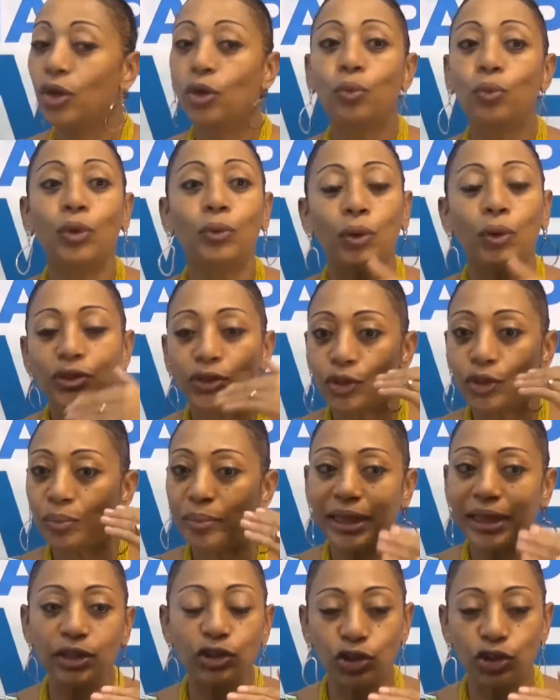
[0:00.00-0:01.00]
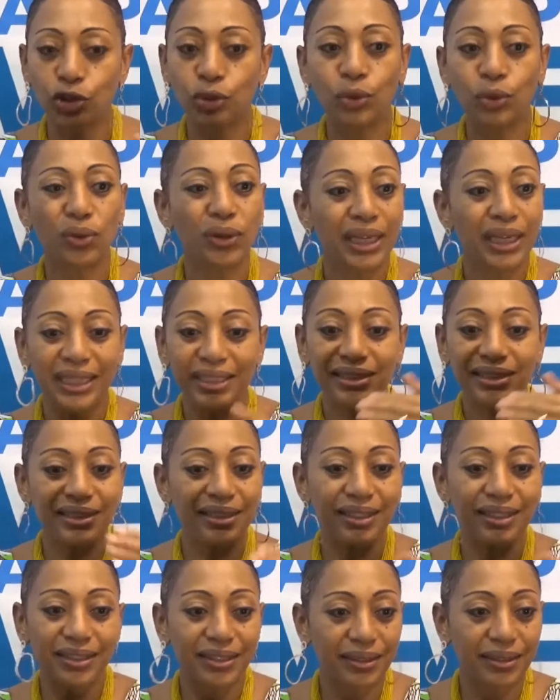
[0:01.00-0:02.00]
We want to make sure
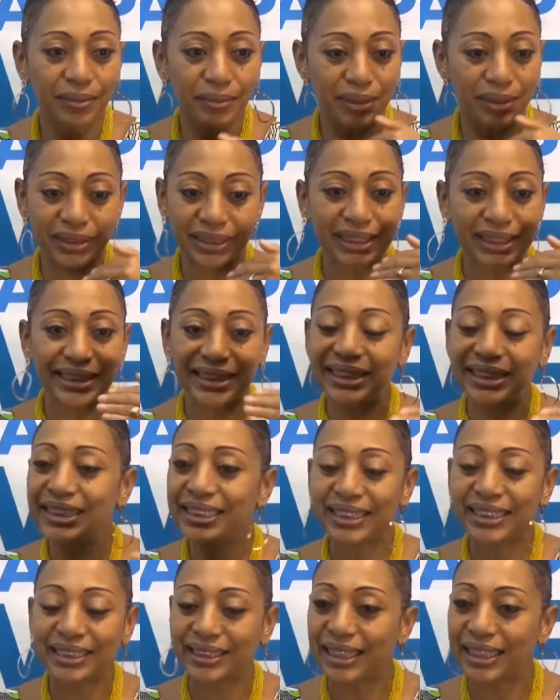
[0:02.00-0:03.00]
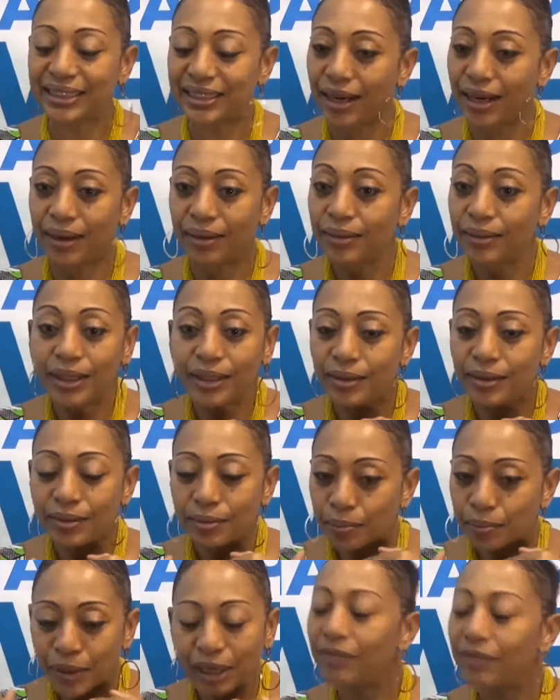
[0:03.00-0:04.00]
diseases that are
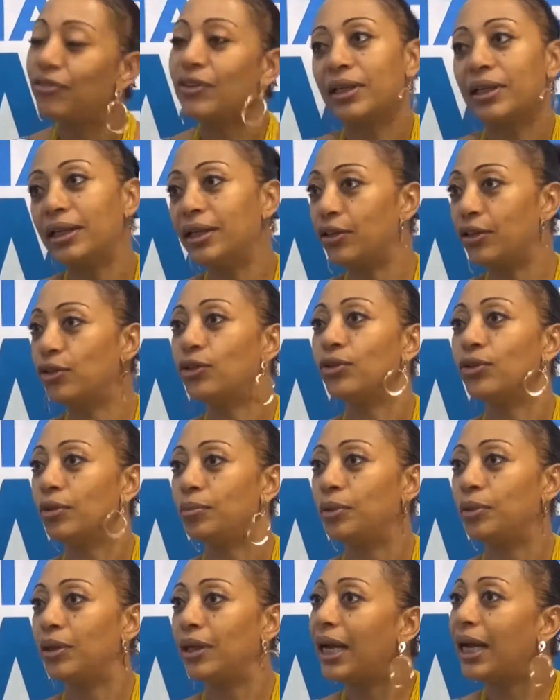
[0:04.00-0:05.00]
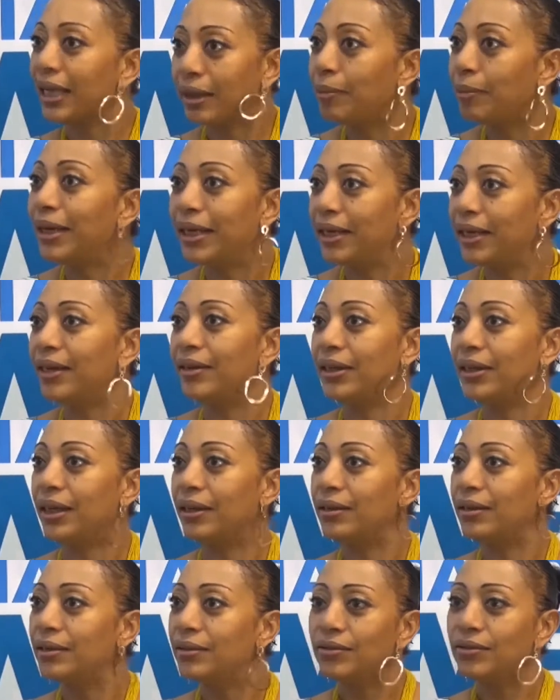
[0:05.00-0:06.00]
perfectly curable, like
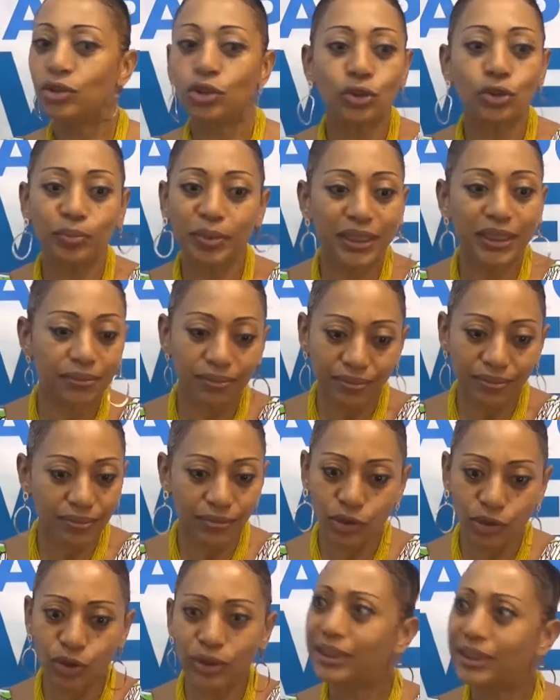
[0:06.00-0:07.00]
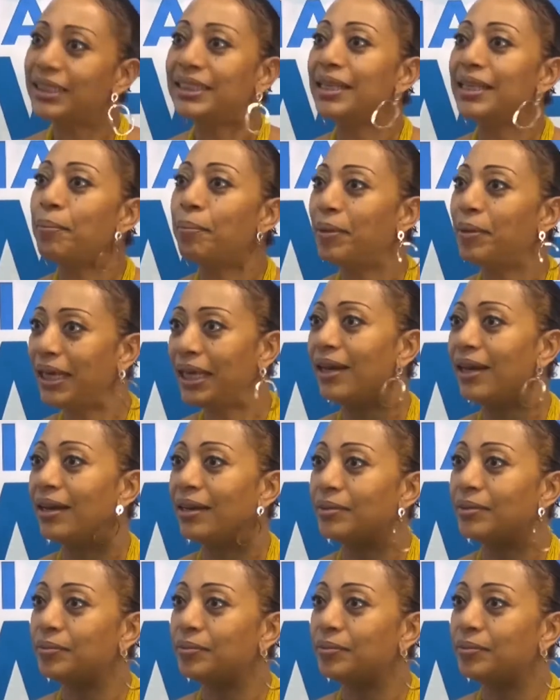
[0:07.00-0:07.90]
malaria, should disappear.